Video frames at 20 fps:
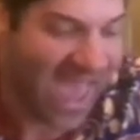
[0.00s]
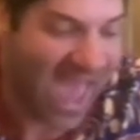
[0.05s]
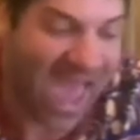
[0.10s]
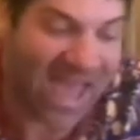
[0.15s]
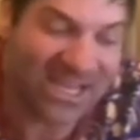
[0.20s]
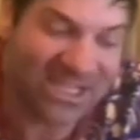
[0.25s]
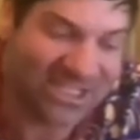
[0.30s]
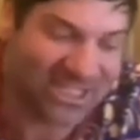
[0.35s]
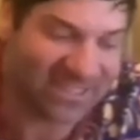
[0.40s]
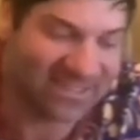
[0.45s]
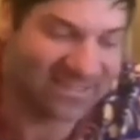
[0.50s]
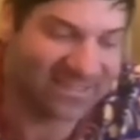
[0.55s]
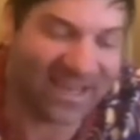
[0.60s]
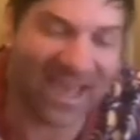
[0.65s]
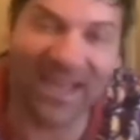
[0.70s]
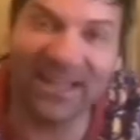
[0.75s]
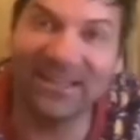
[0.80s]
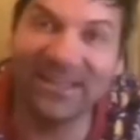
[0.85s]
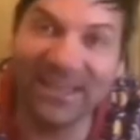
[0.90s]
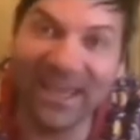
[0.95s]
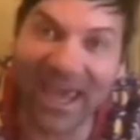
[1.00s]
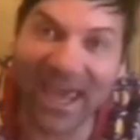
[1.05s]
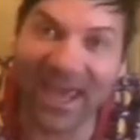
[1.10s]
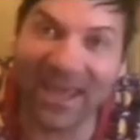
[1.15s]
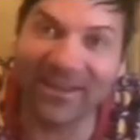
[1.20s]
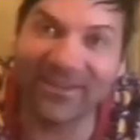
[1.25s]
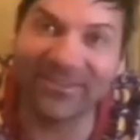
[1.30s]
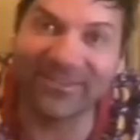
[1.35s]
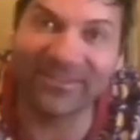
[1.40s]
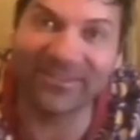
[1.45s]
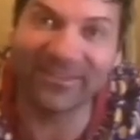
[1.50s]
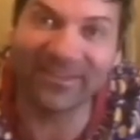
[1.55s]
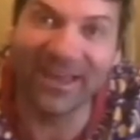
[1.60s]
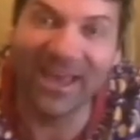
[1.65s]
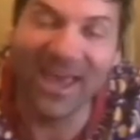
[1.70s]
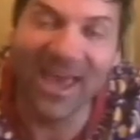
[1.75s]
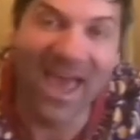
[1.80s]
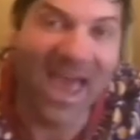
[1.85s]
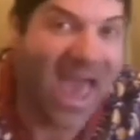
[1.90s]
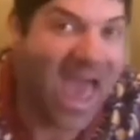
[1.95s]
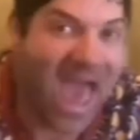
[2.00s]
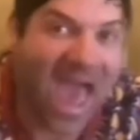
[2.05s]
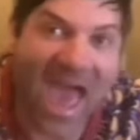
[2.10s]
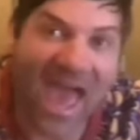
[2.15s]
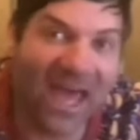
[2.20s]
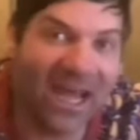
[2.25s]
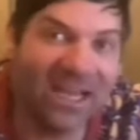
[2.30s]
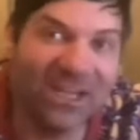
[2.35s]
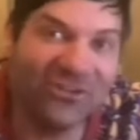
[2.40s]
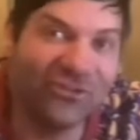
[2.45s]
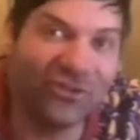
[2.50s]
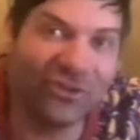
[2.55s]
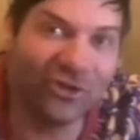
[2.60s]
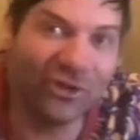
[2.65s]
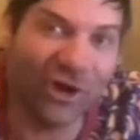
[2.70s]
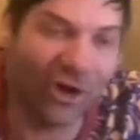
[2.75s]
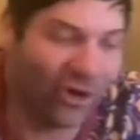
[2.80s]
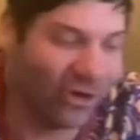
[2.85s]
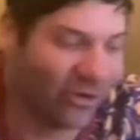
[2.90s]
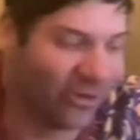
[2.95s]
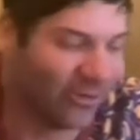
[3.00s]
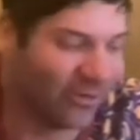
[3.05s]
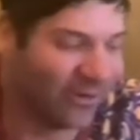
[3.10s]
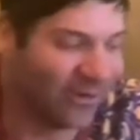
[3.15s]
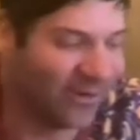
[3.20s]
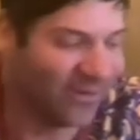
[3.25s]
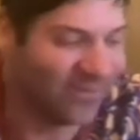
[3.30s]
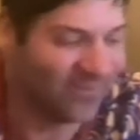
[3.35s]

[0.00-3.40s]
And she said, "Yes, how did you know?"